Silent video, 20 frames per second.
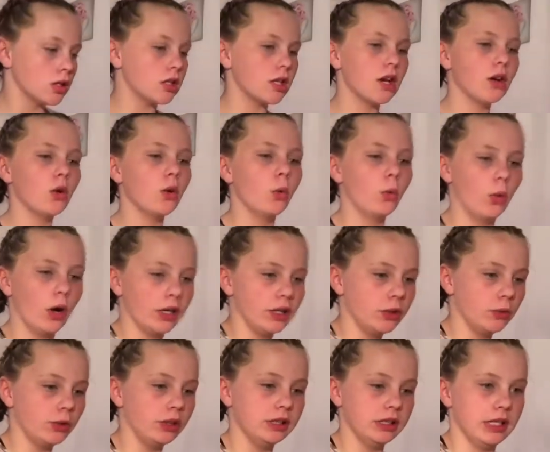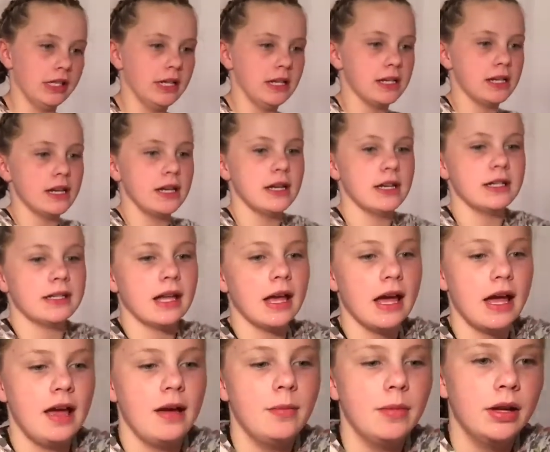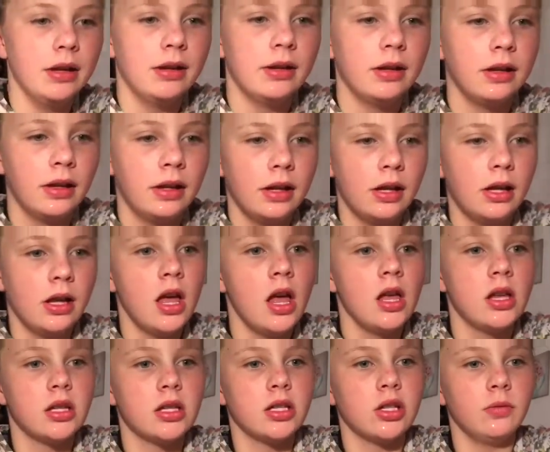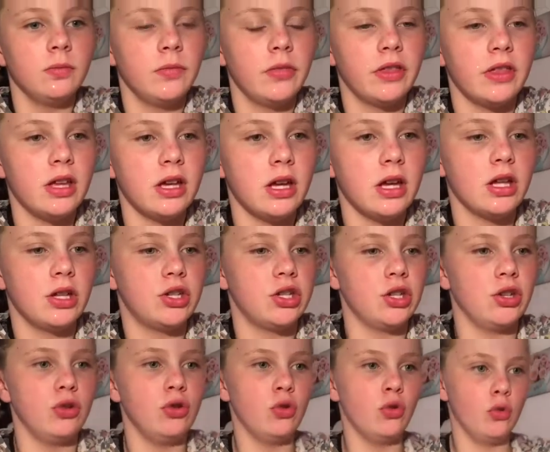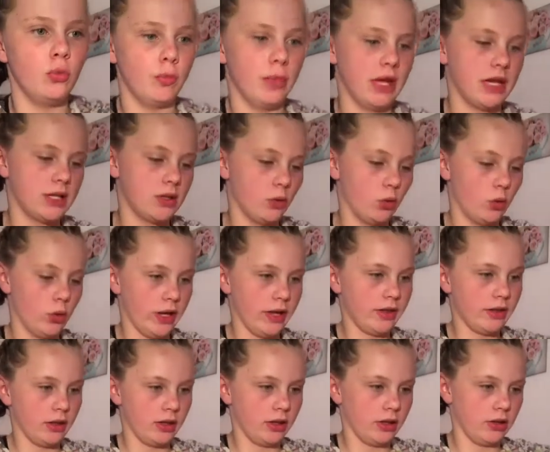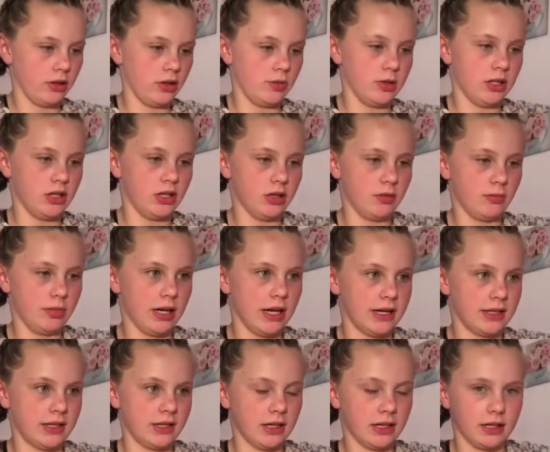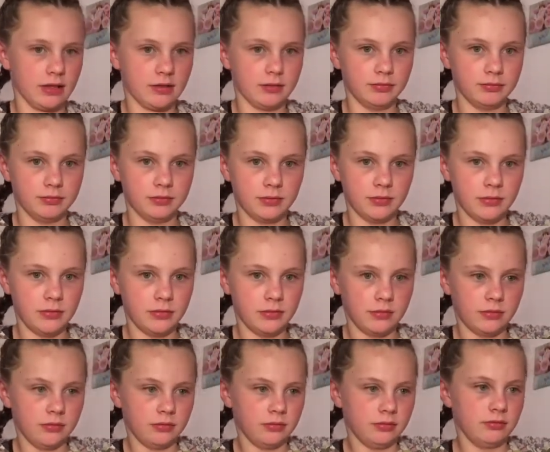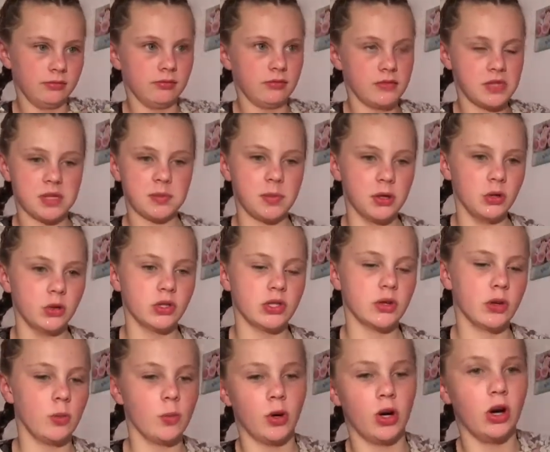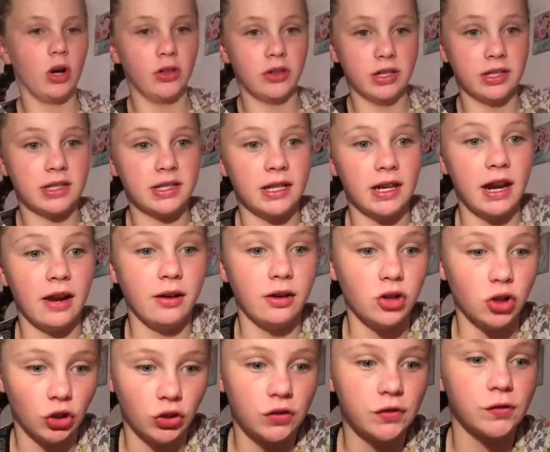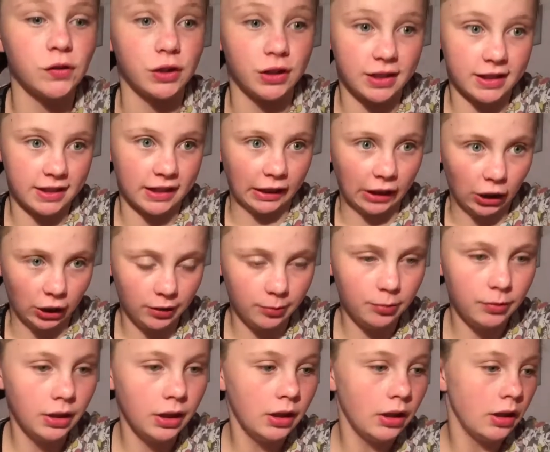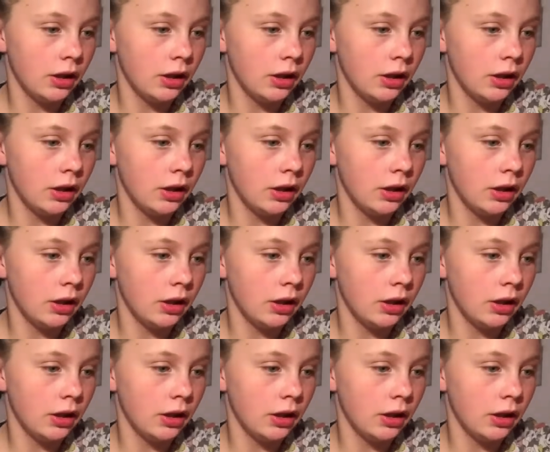So what you will need is something to mix with. I'm going to be using plastic spoons, so I bought all these today just for slime.